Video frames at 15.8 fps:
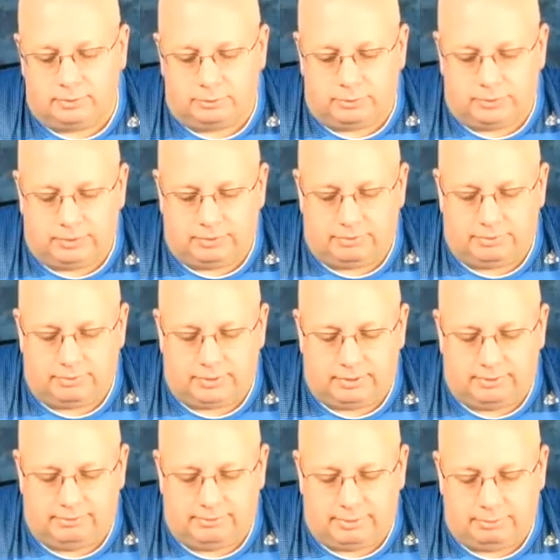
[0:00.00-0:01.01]
with
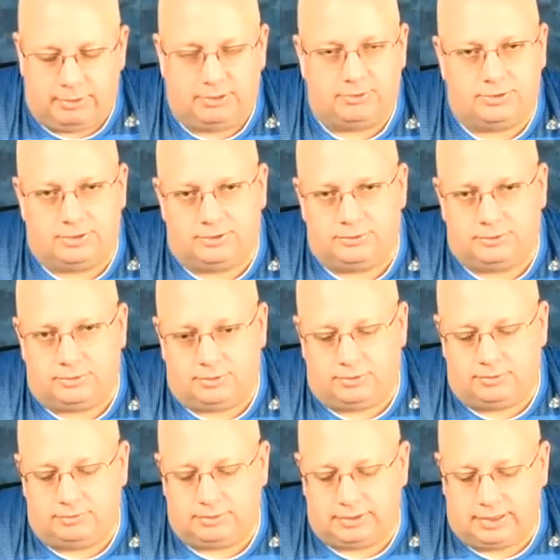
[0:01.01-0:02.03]
uh, vibration control.